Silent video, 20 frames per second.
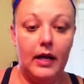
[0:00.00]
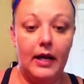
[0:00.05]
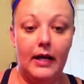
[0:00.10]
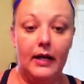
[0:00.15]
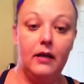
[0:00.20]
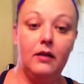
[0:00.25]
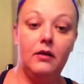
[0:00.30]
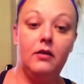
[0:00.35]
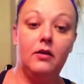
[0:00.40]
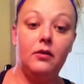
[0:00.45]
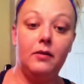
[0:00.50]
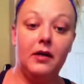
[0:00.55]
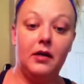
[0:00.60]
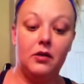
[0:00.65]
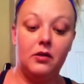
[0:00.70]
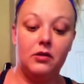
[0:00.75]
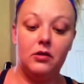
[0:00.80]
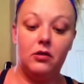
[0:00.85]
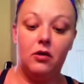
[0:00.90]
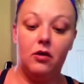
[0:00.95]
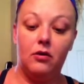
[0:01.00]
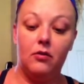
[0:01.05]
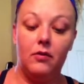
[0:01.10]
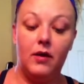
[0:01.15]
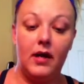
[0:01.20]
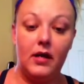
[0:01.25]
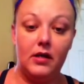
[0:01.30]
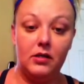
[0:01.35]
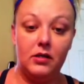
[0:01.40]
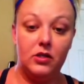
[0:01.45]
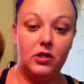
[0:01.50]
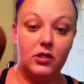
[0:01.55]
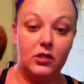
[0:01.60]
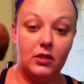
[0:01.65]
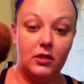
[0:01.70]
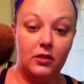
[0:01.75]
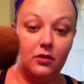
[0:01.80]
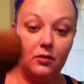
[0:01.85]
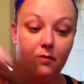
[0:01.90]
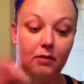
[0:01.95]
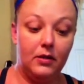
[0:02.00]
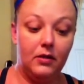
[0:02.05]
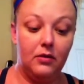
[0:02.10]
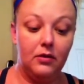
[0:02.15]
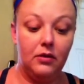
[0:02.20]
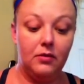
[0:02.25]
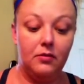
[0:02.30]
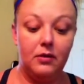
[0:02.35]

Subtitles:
And a little bit goes a long way, so just a little bit on your